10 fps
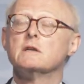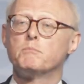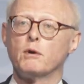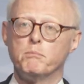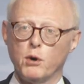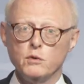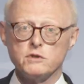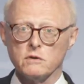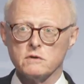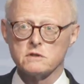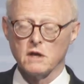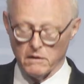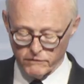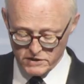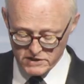proposals
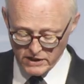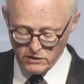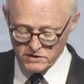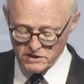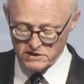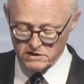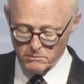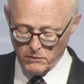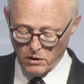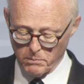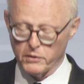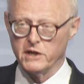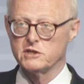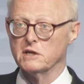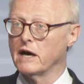for single system
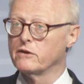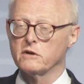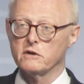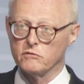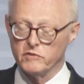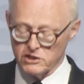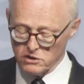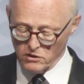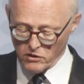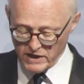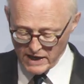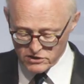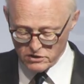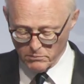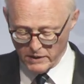operation, either on a regional or
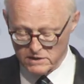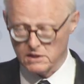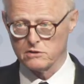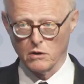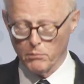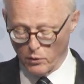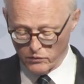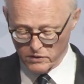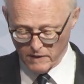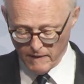national basis, or both,